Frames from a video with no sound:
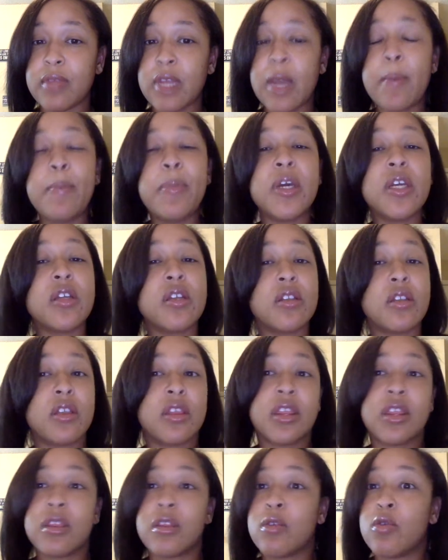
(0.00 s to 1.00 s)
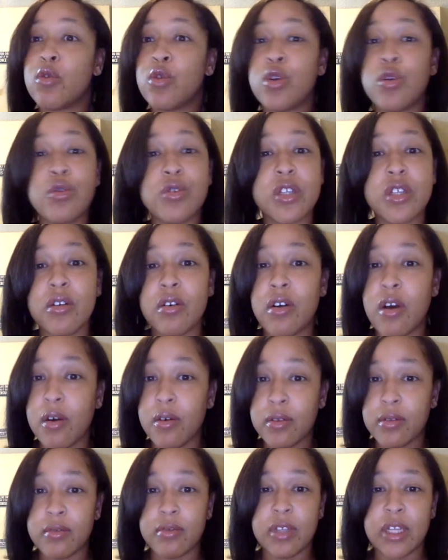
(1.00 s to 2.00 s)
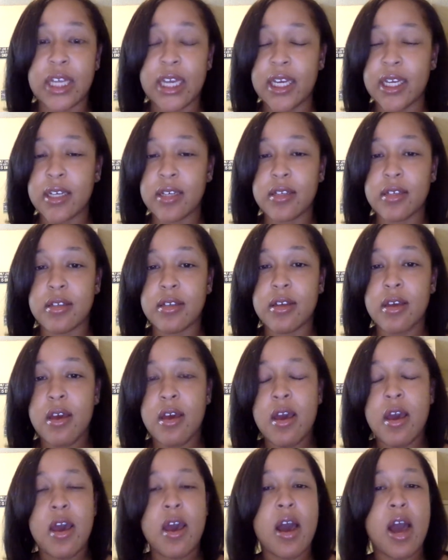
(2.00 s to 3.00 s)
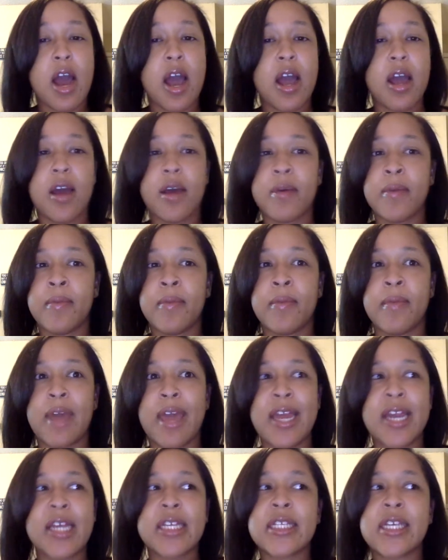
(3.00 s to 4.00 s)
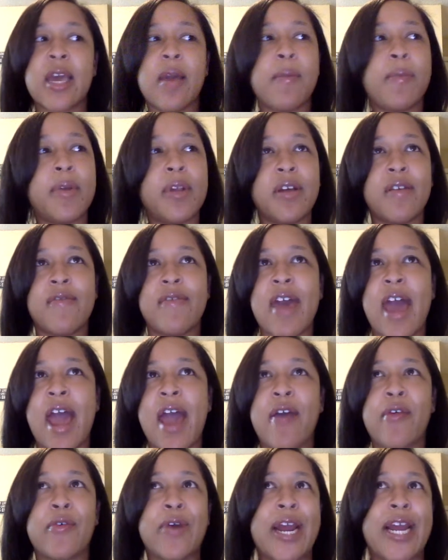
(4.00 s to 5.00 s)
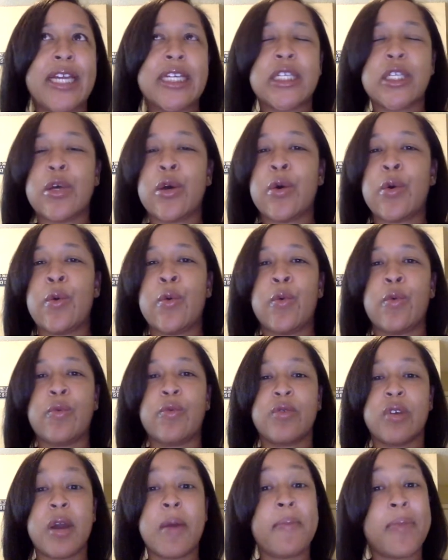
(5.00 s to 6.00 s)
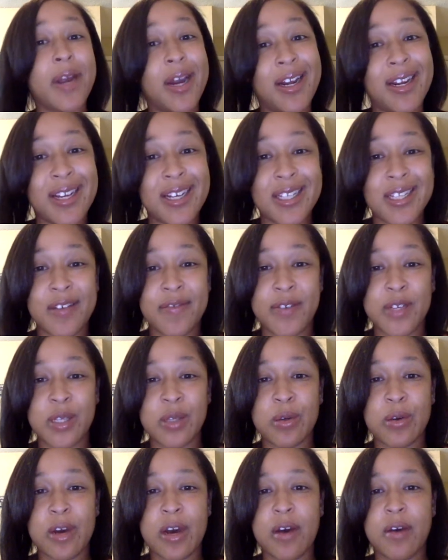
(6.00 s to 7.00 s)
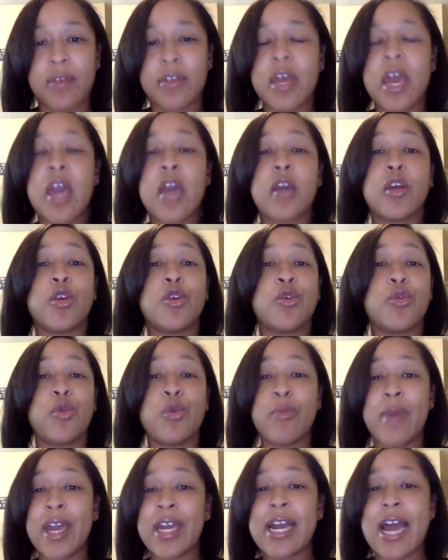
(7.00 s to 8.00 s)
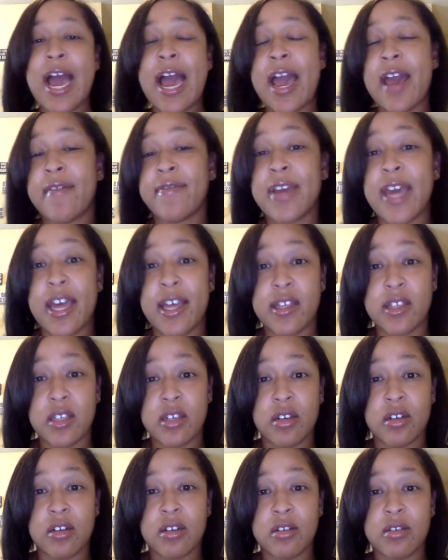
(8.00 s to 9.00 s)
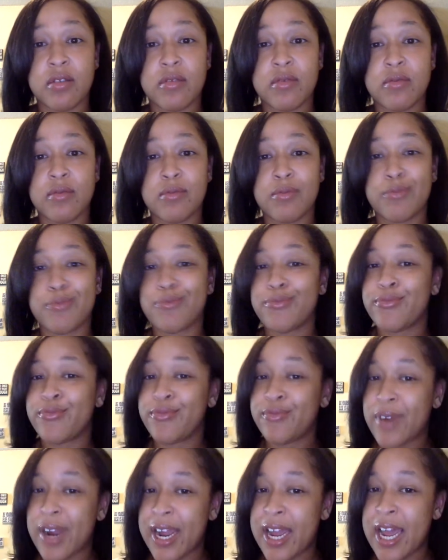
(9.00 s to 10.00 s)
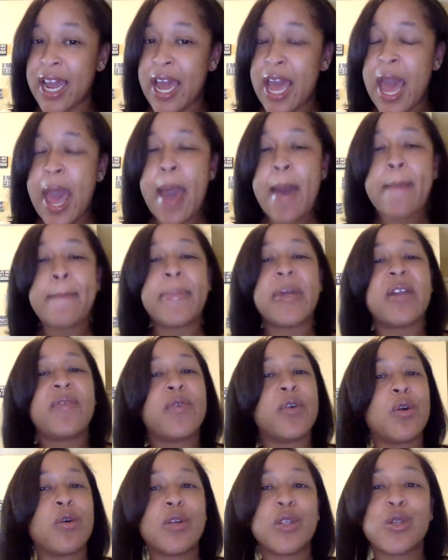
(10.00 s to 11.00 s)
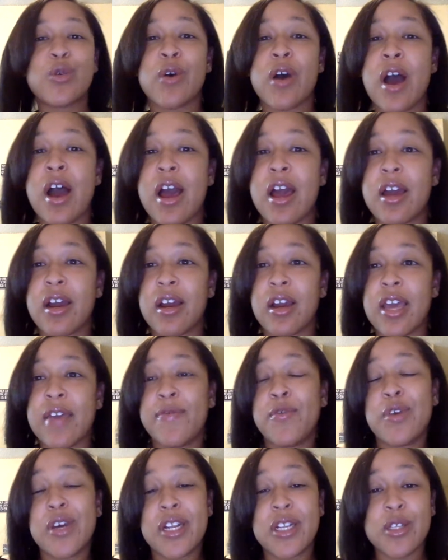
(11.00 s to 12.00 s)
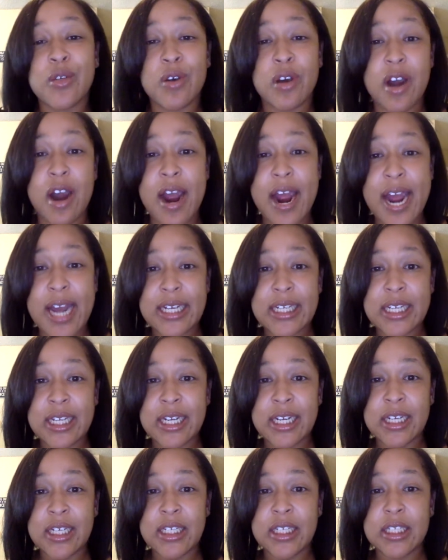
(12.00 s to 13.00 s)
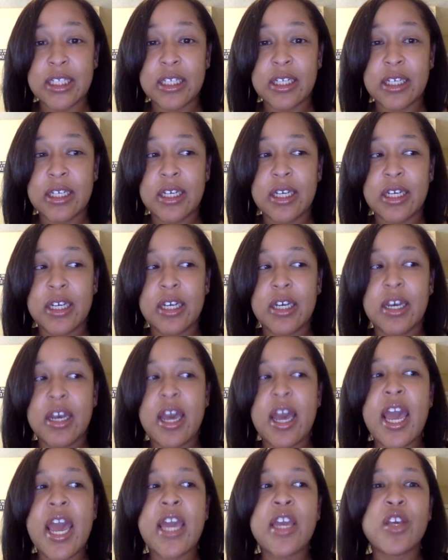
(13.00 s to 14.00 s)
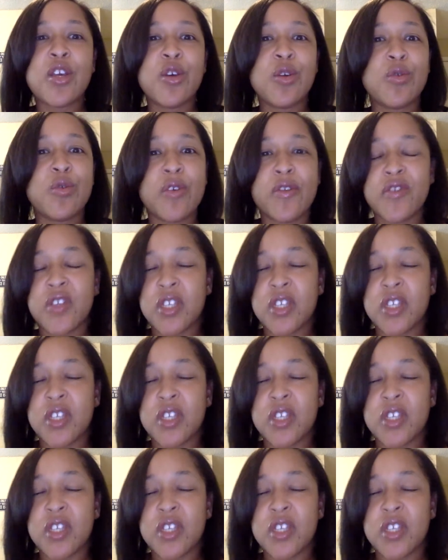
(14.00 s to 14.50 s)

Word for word: but you still go through things. Um, an example of that, right? So comparing it to physical health, you may not have cancer, right? But if you go into a if you get into a car accident, and you have